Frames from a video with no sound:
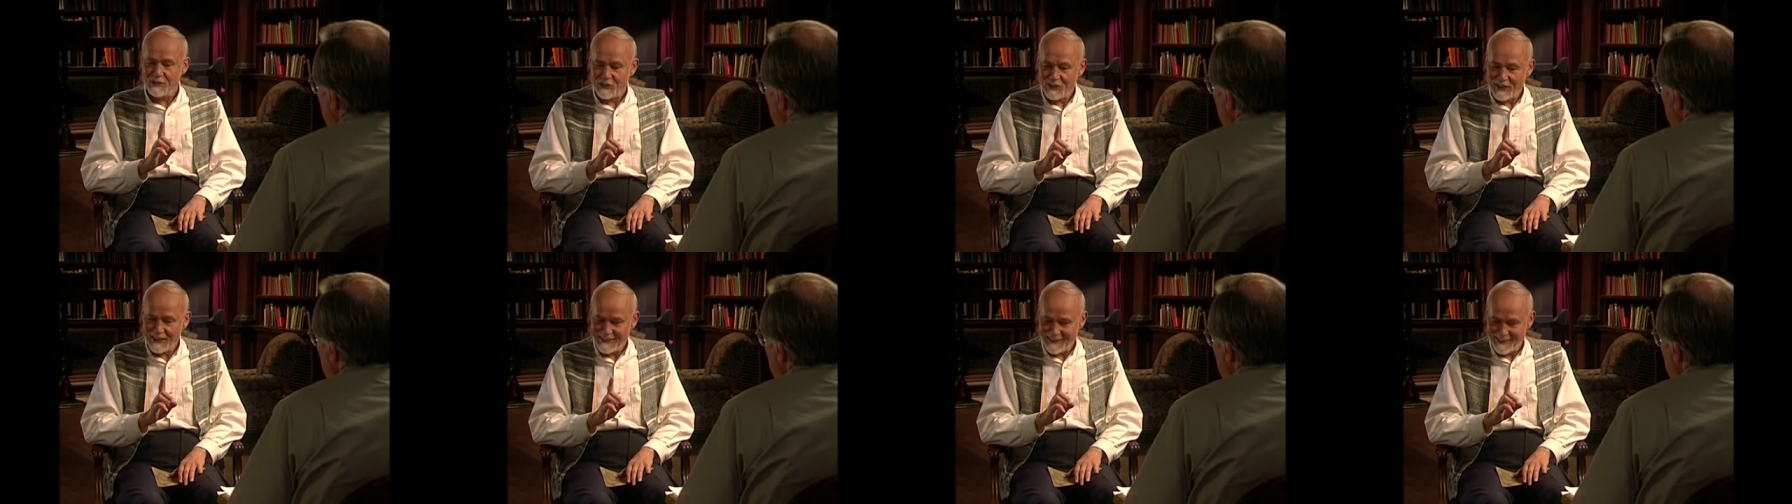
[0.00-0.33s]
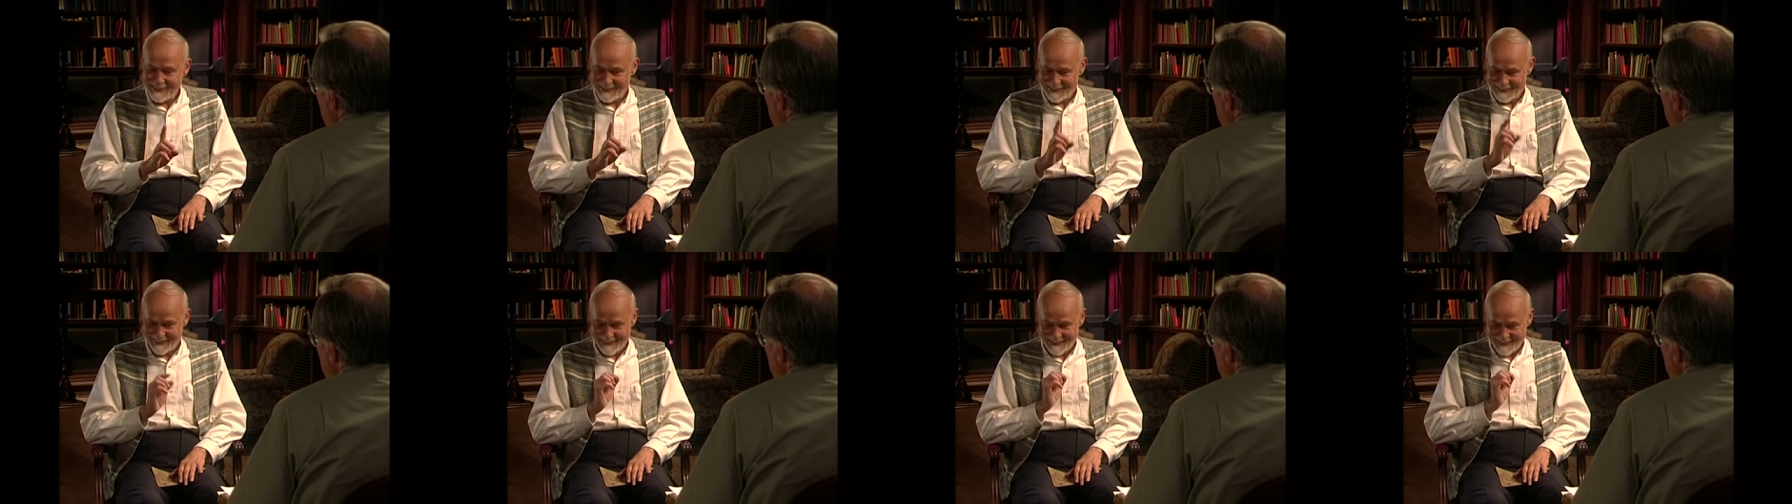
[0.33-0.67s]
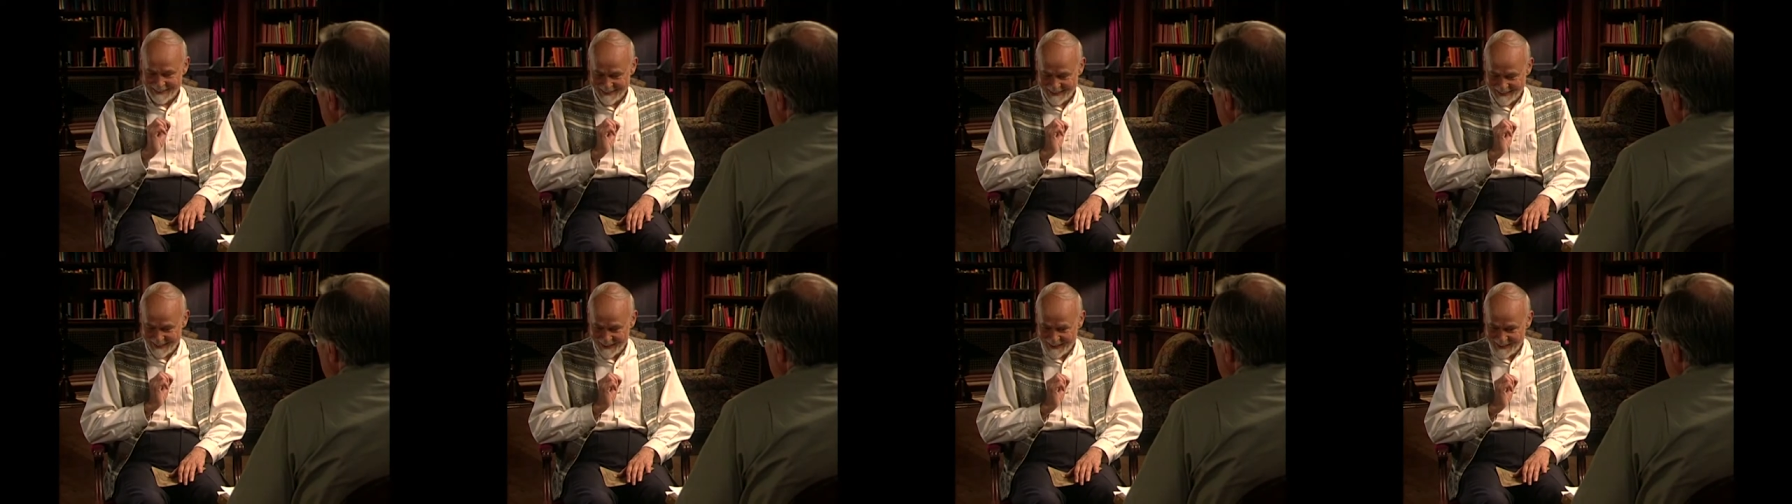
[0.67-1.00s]
said,
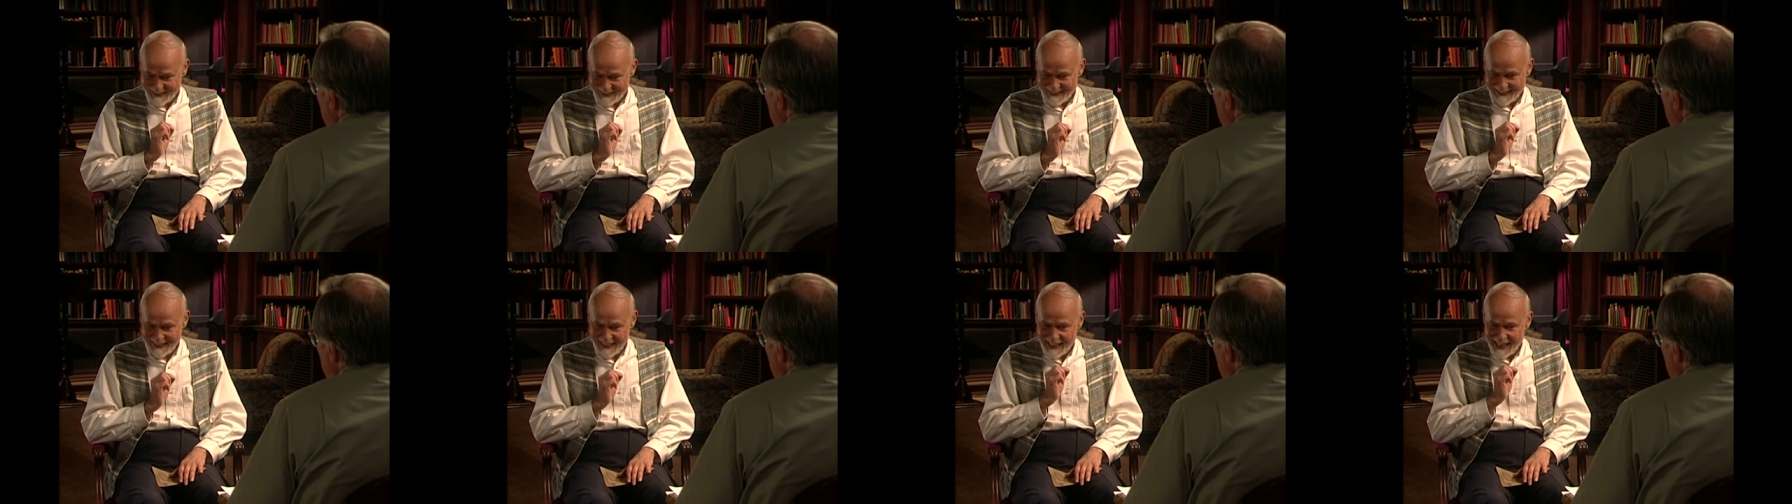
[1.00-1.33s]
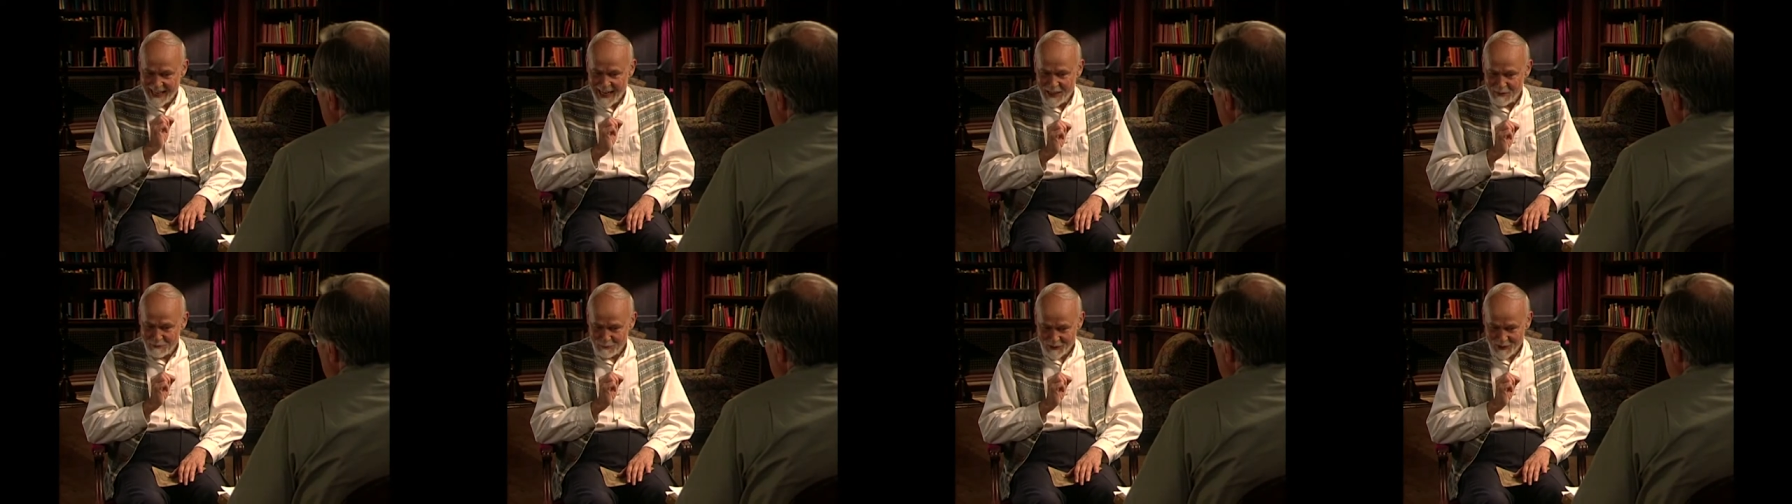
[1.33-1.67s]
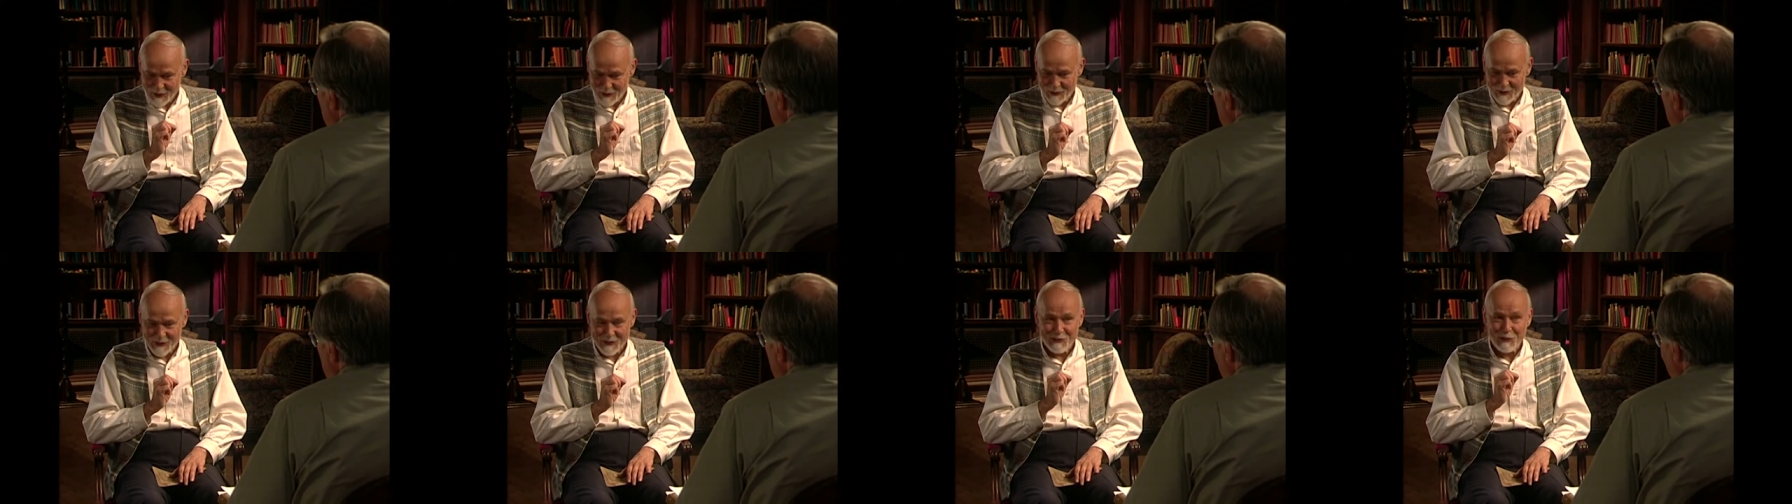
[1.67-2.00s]
sorry to say
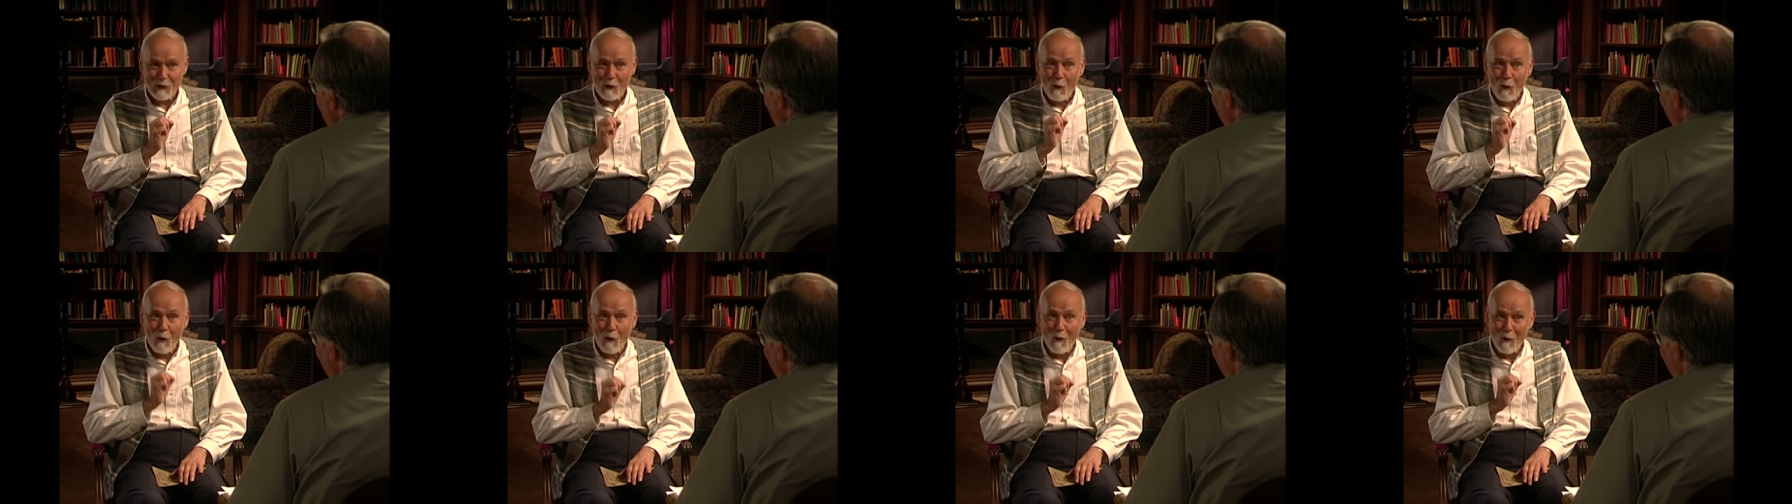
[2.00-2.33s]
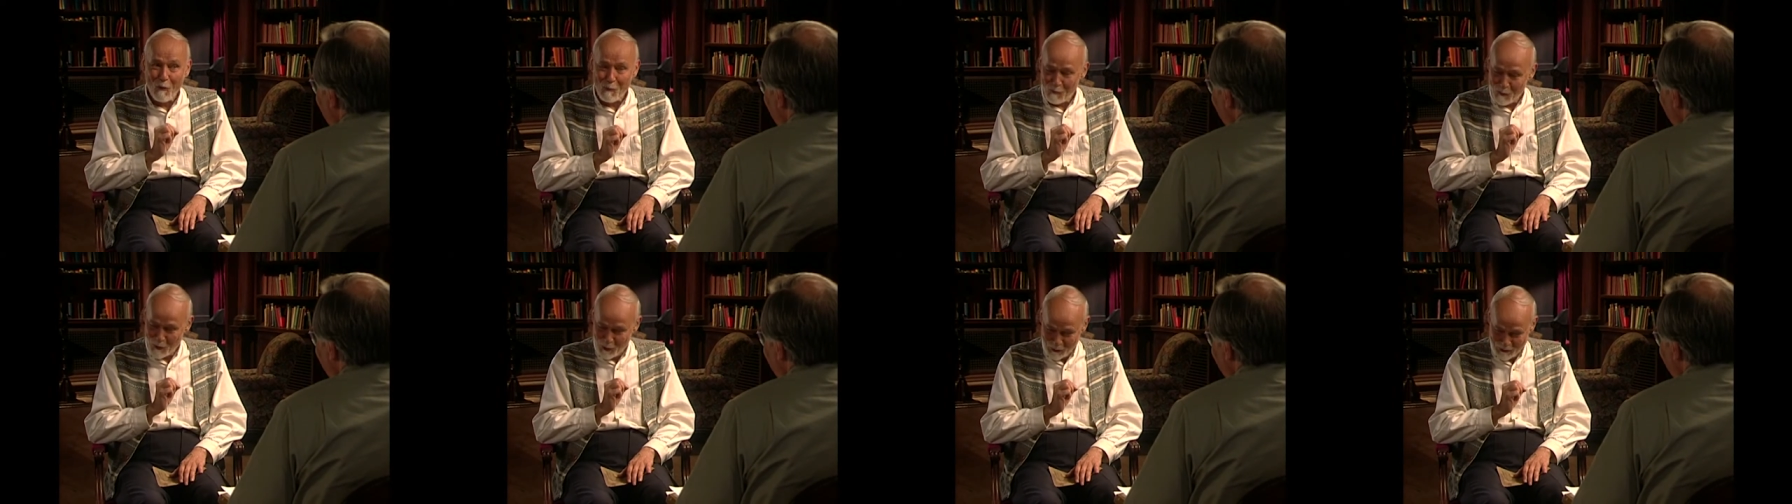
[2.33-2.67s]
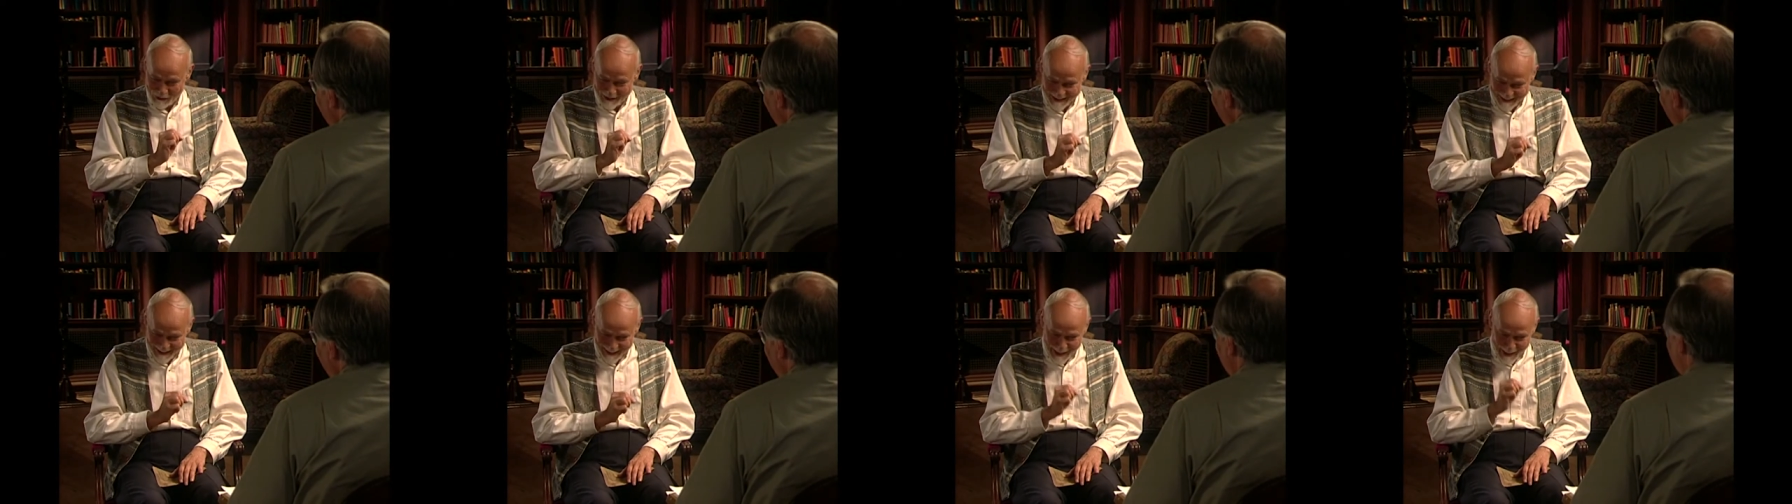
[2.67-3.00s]
absolute,
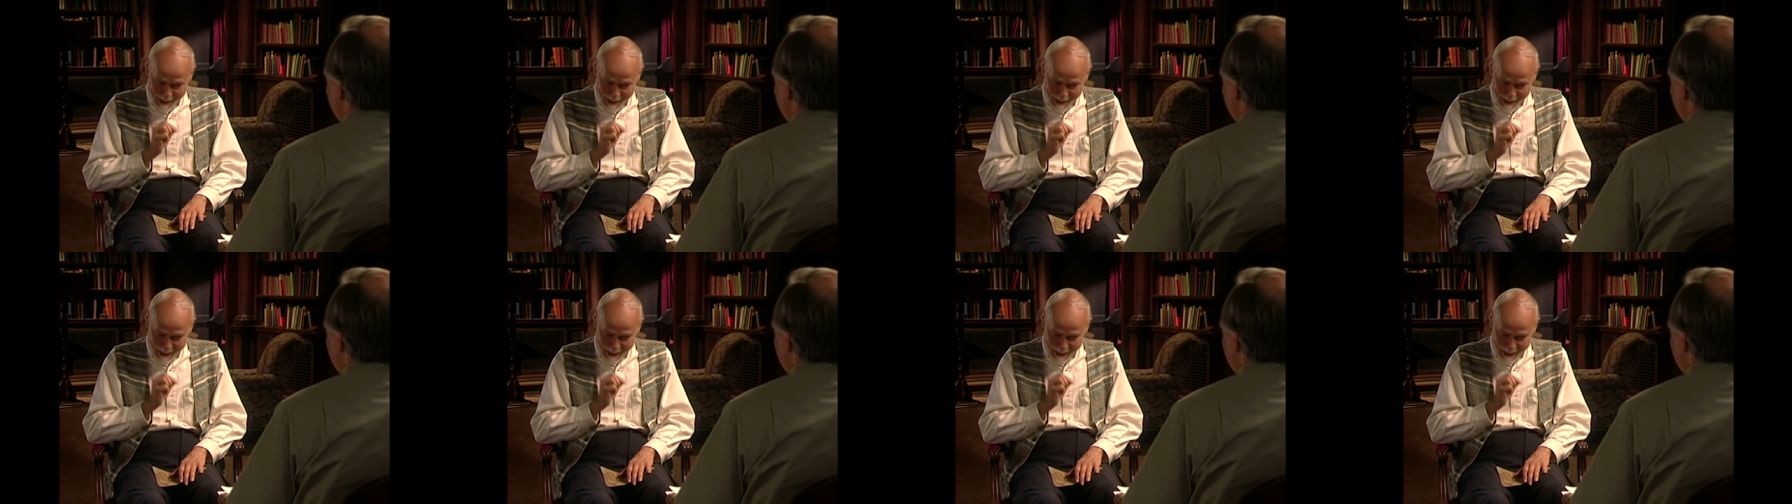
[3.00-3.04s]
almost